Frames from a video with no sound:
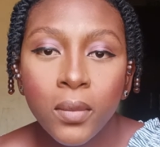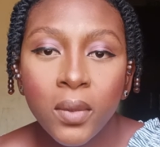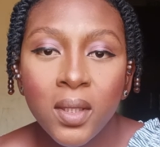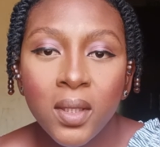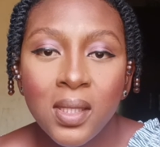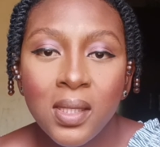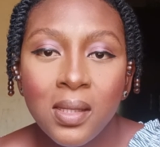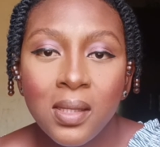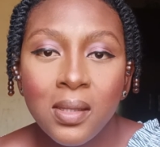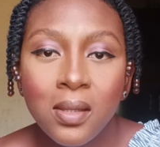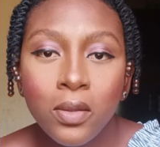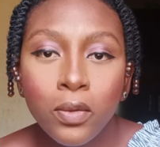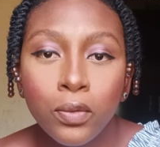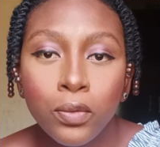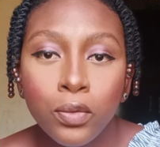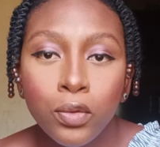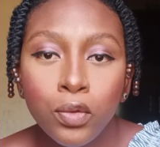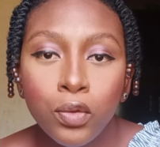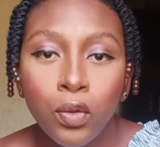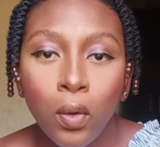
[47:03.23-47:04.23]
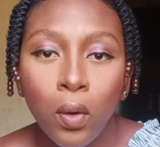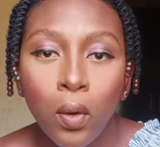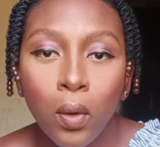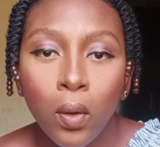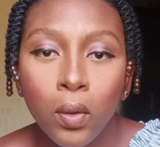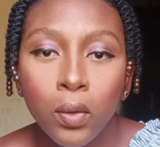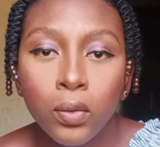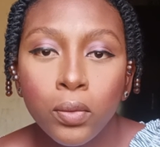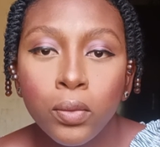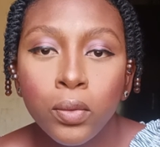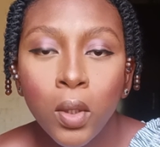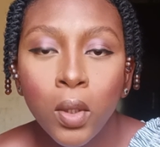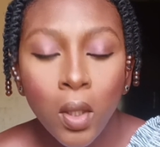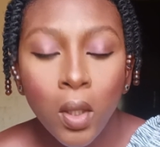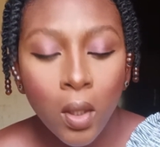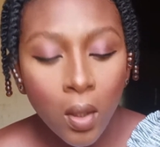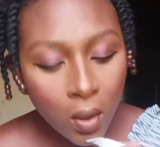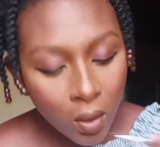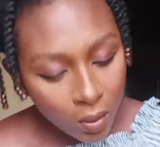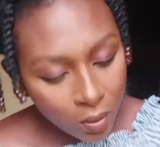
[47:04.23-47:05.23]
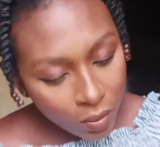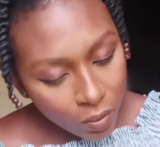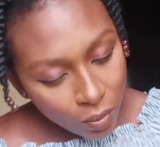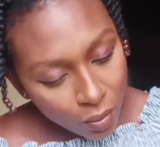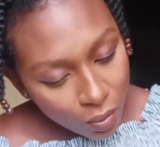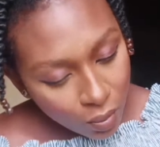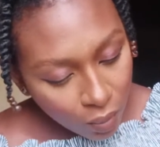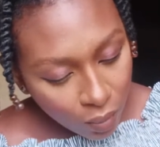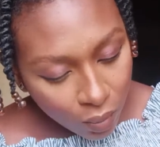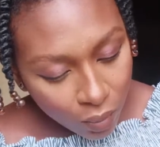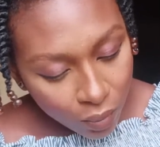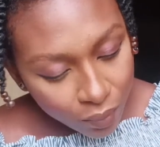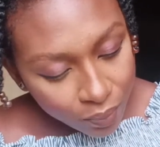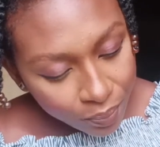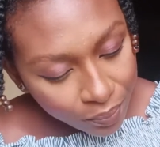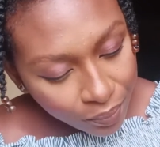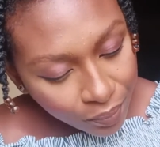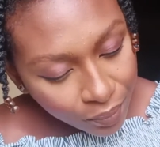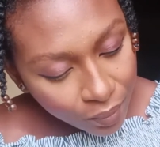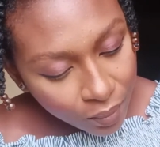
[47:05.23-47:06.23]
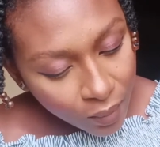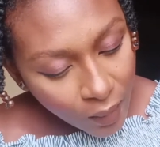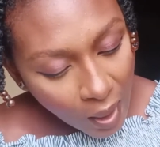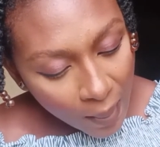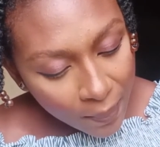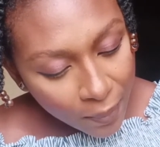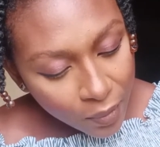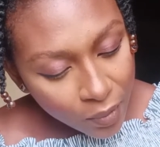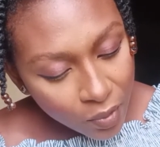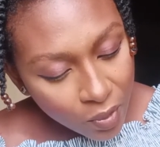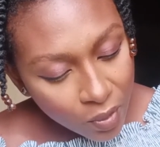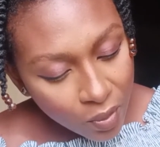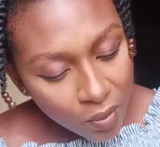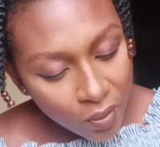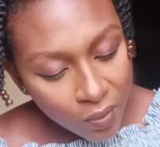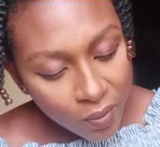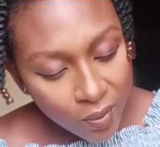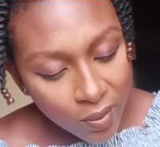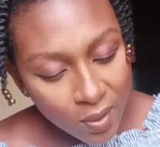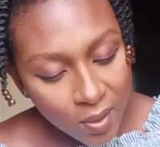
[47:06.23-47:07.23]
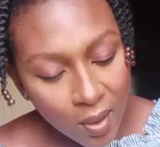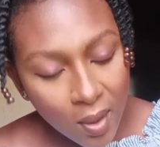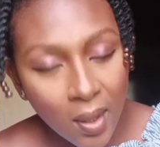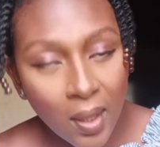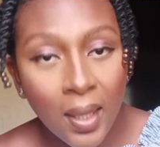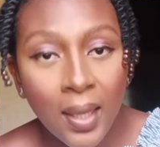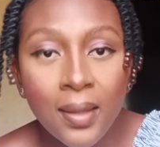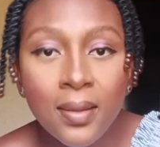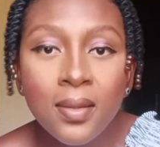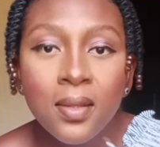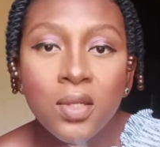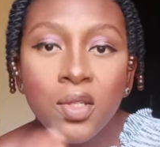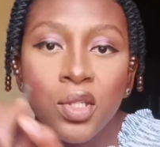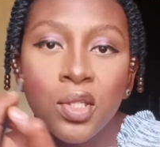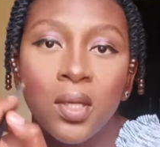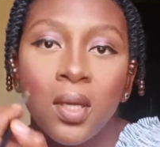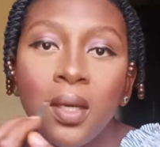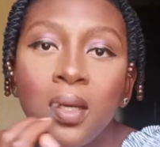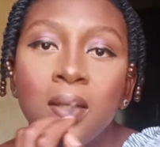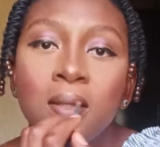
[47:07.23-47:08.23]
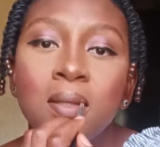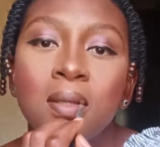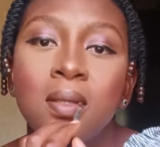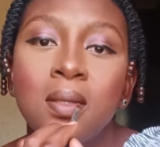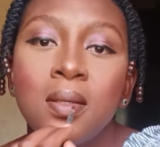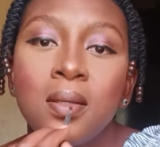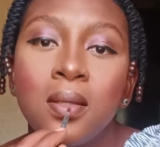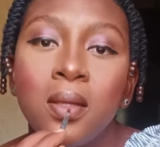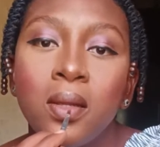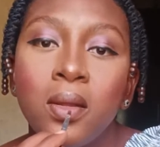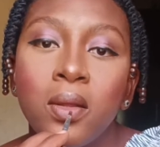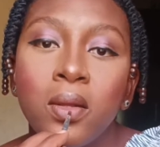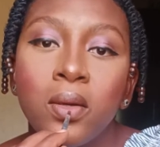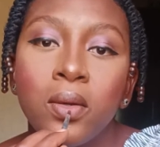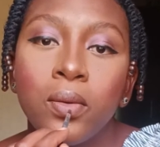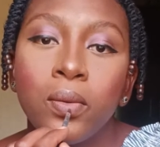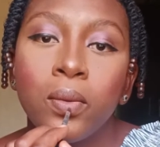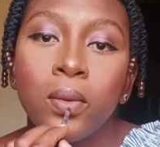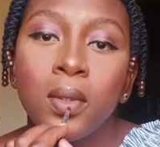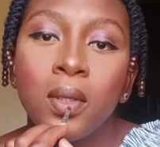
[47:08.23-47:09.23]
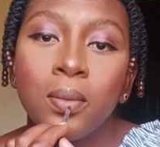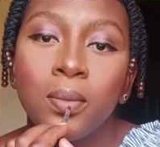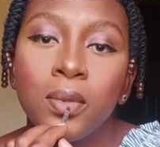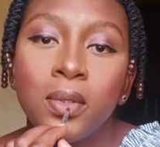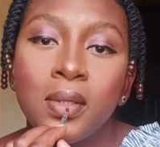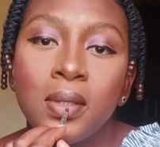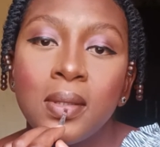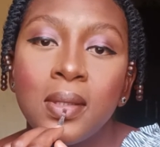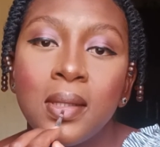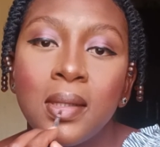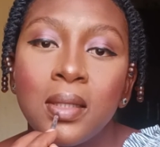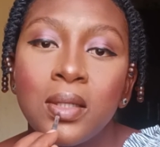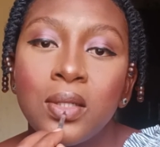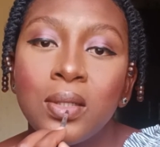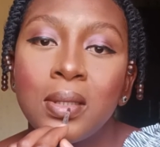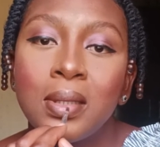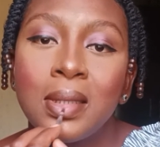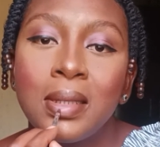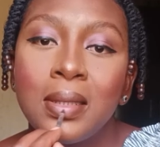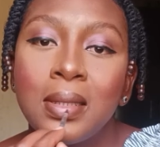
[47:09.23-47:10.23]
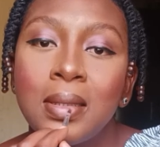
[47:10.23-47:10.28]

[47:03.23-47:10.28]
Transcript: But this is still dull, so I'm going to use lighter shades. This is the third one I'm using actually,